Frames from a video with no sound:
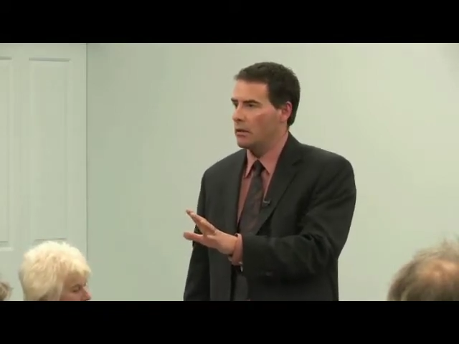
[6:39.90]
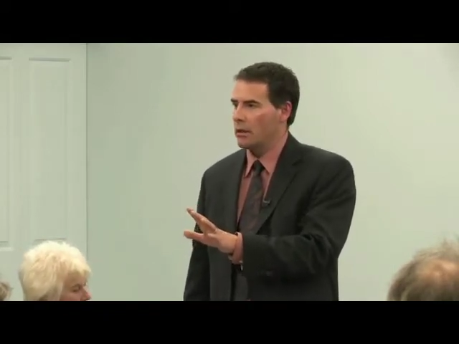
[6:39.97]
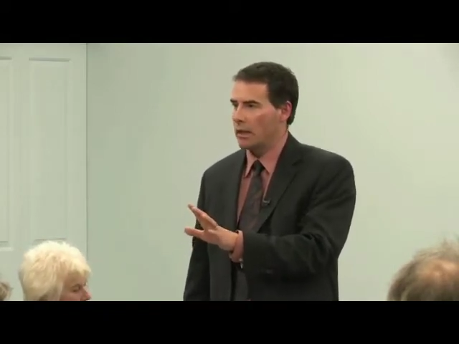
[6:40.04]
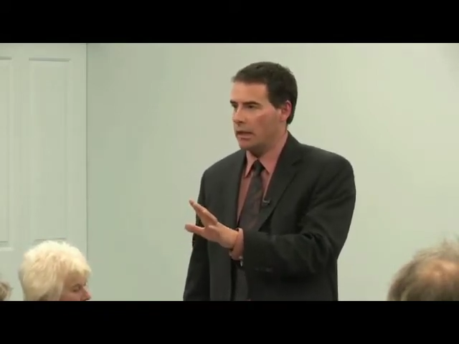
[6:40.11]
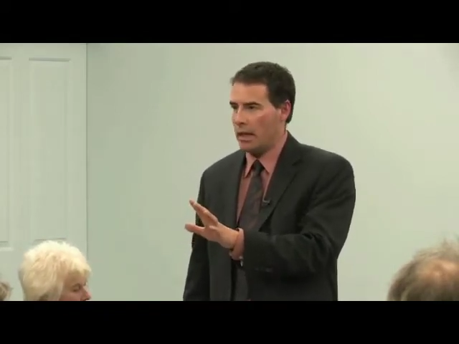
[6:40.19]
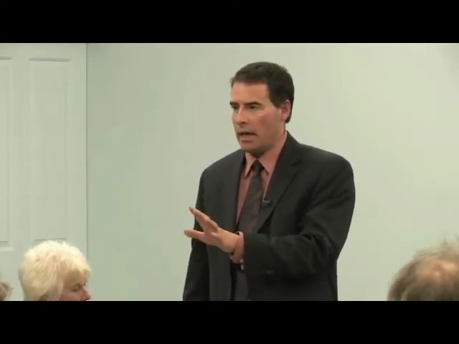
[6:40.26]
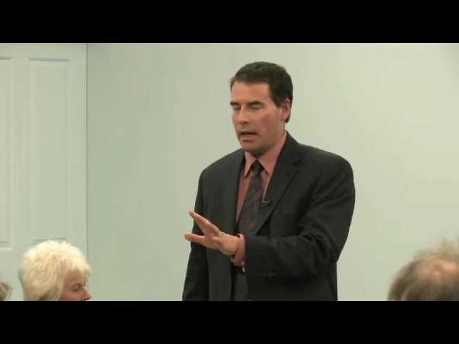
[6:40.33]

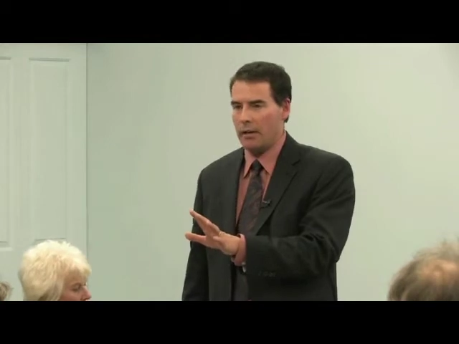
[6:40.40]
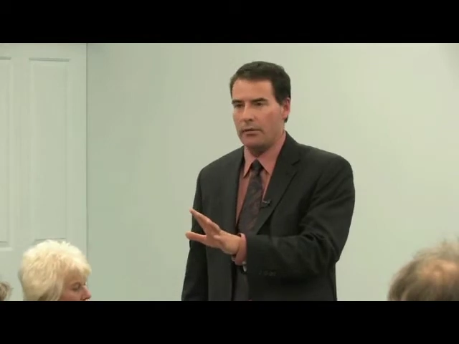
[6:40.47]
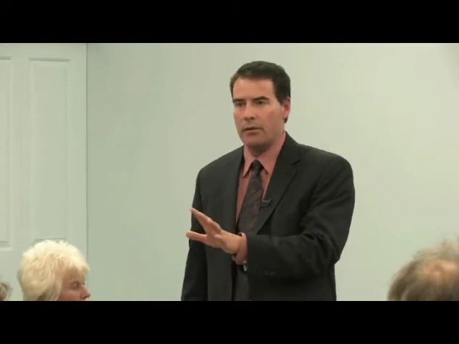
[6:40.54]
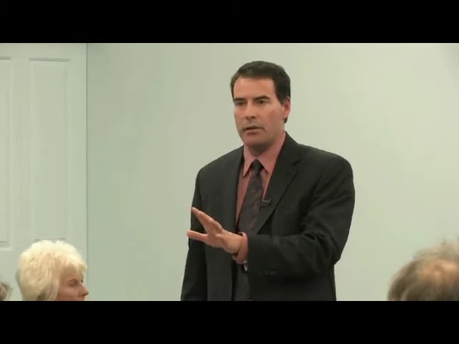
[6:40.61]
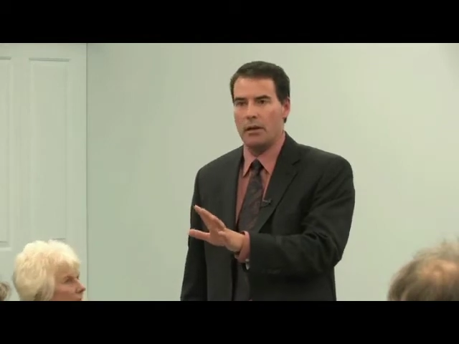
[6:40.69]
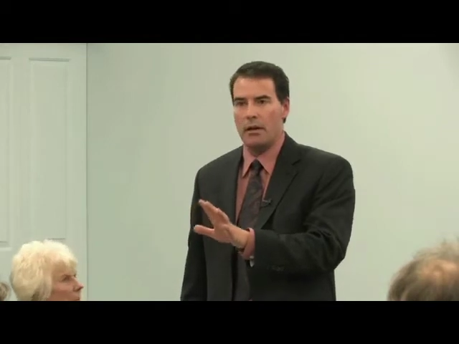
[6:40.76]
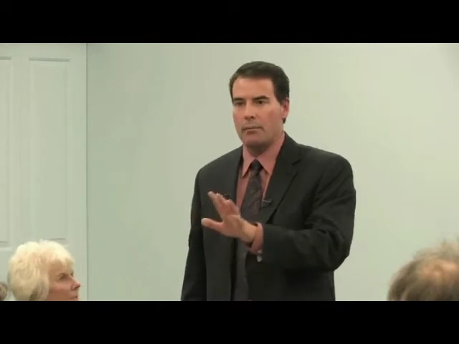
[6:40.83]
Like, you
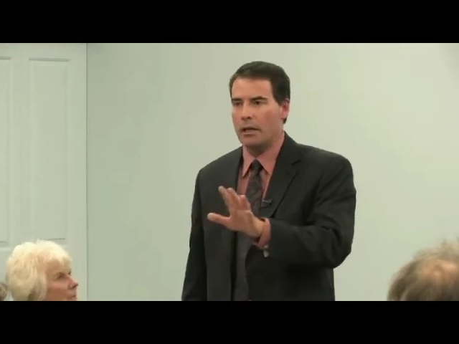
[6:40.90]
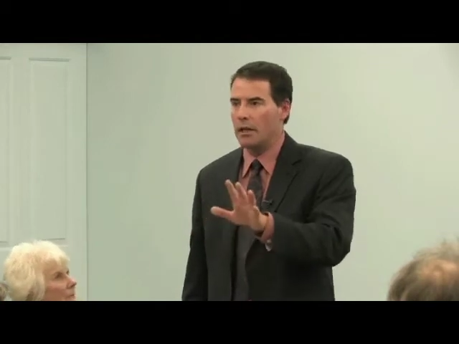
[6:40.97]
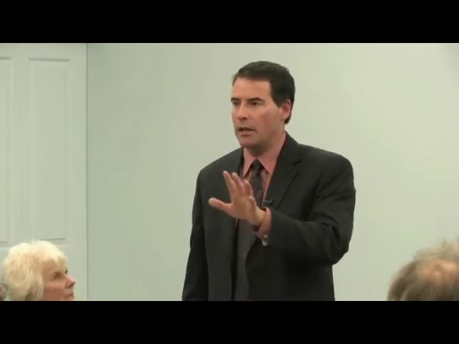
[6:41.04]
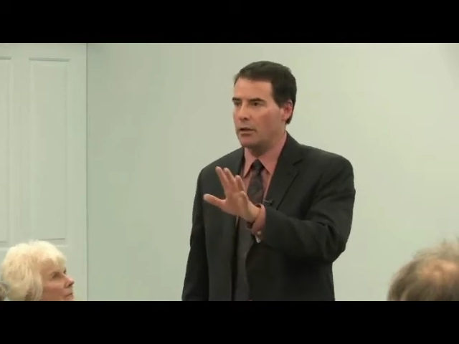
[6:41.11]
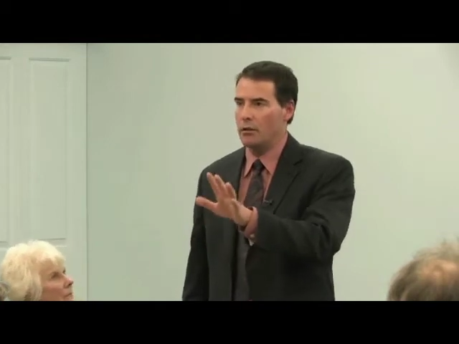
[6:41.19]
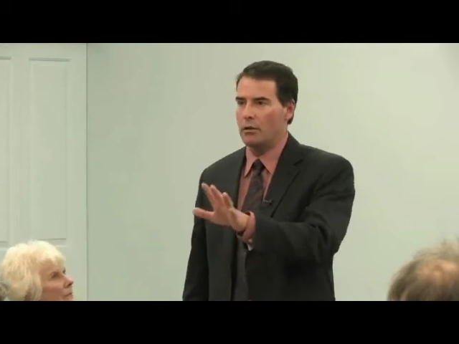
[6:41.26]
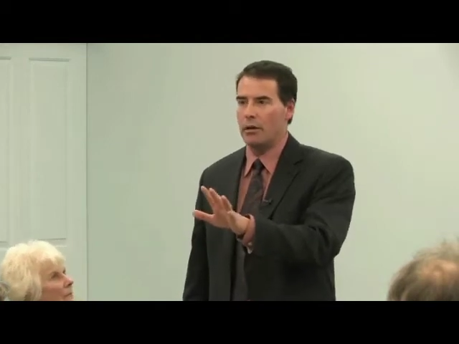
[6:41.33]
have to. I mean,
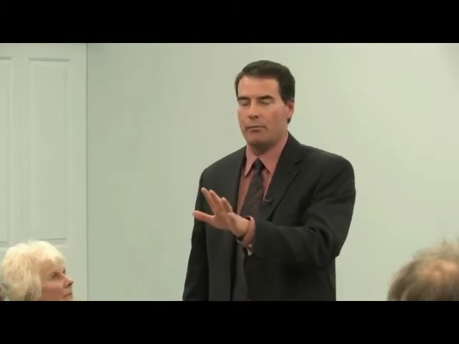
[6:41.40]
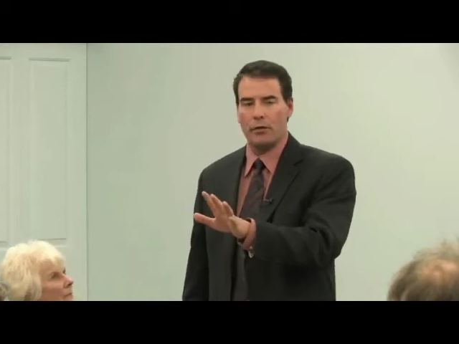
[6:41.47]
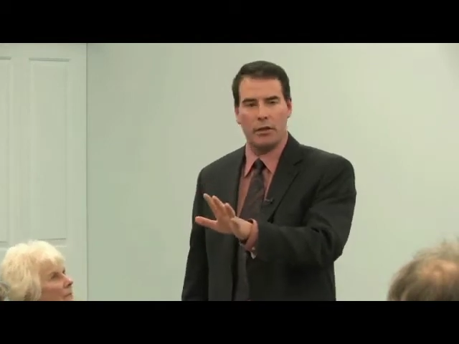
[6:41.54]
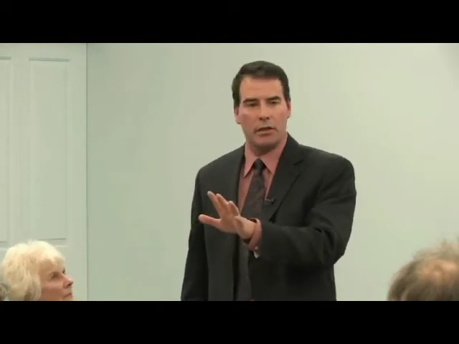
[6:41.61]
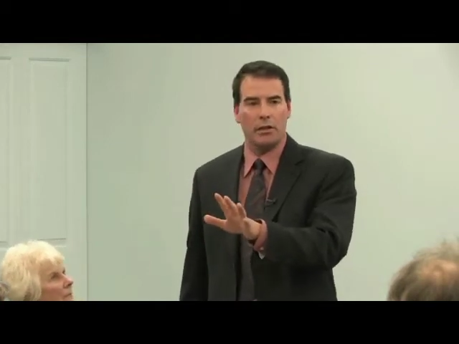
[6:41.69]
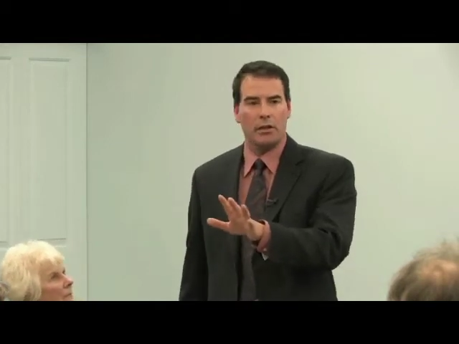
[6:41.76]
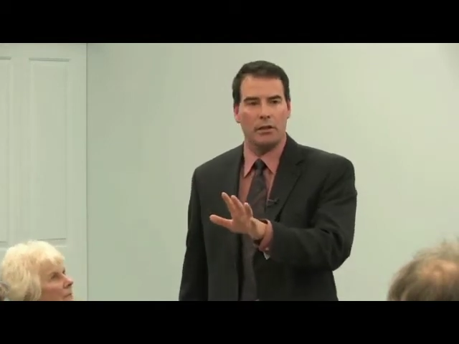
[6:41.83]
I know I'm
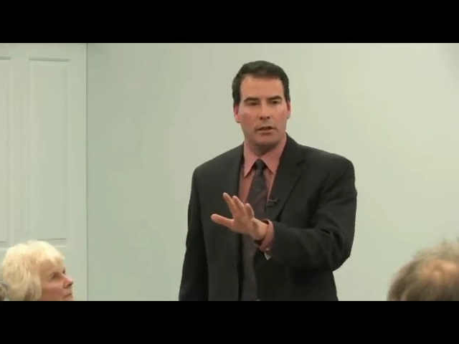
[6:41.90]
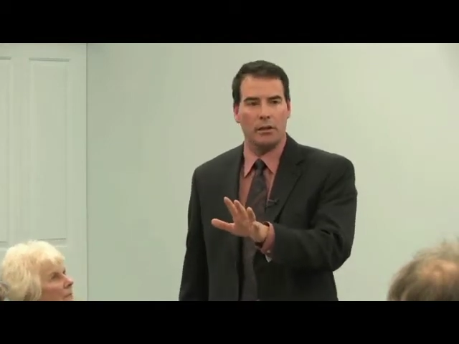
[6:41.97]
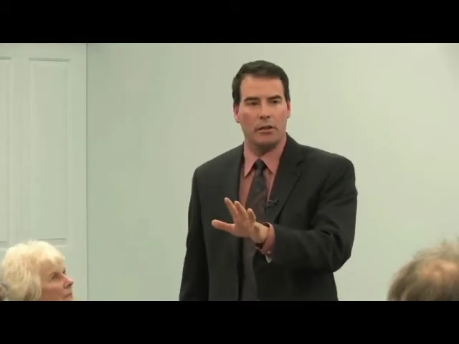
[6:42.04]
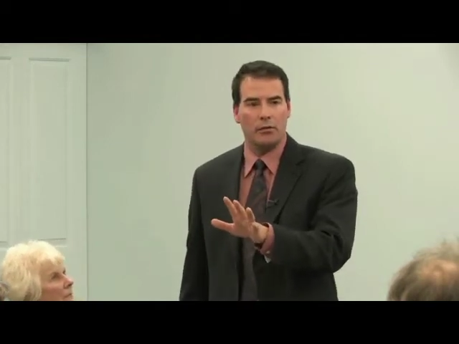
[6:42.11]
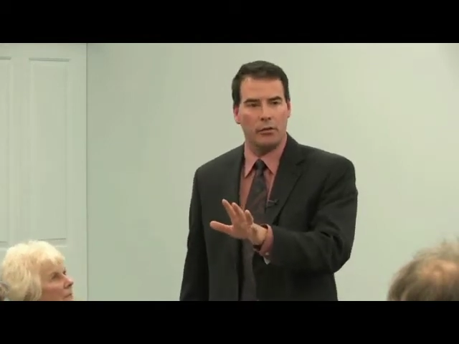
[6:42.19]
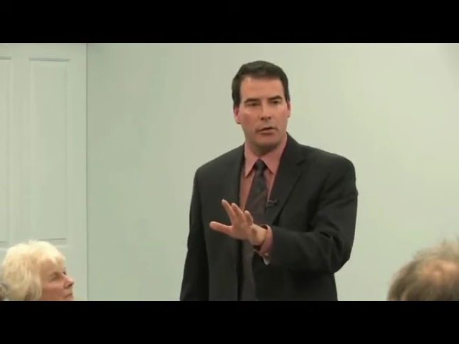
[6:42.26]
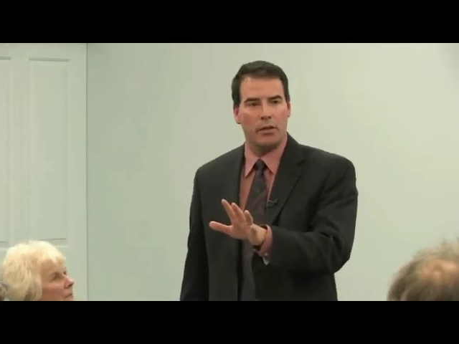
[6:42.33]
preaching to the
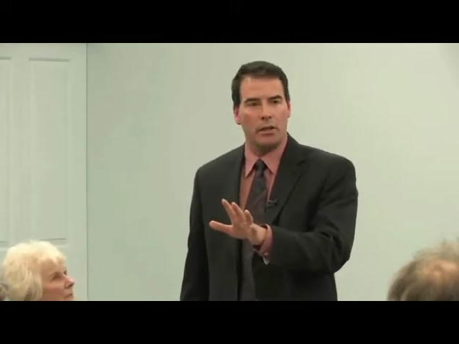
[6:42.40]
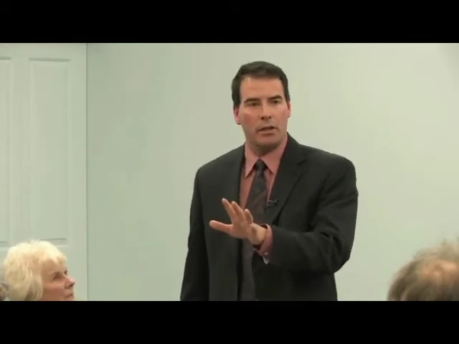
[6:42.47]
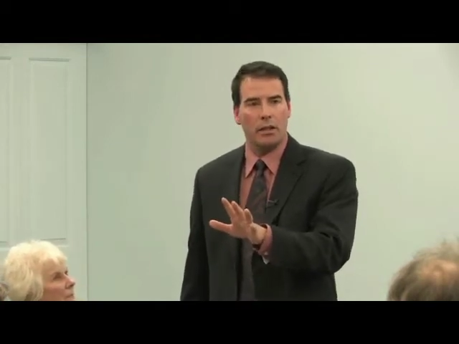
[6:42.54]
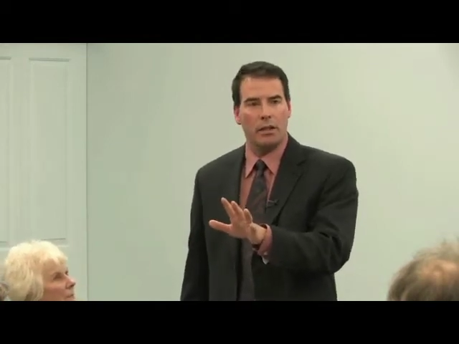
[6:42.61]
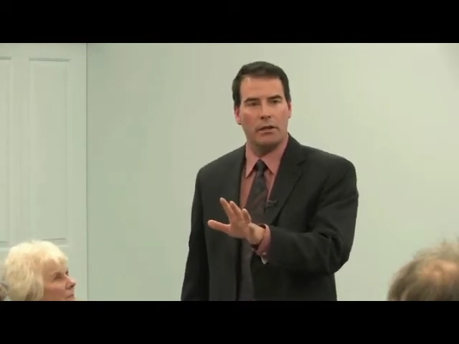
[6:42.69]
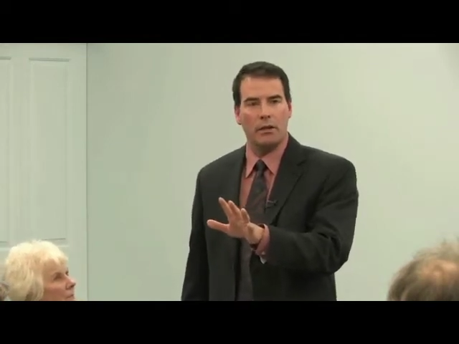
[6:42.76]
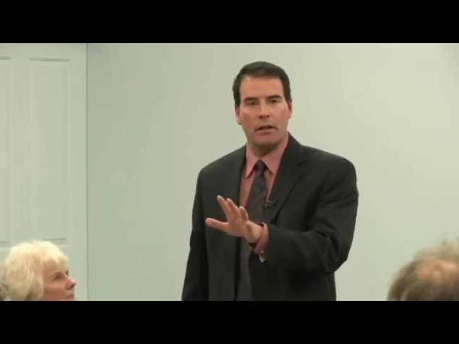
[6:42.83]
converted
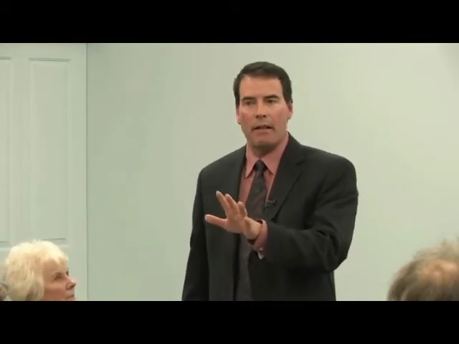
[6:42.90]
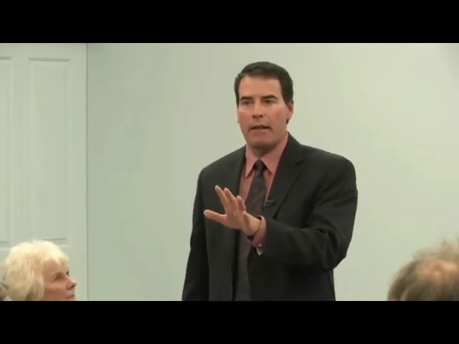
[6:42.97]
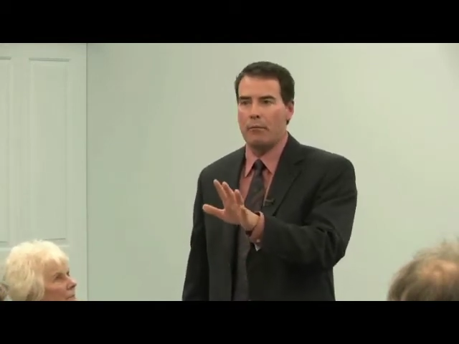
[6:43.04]
here,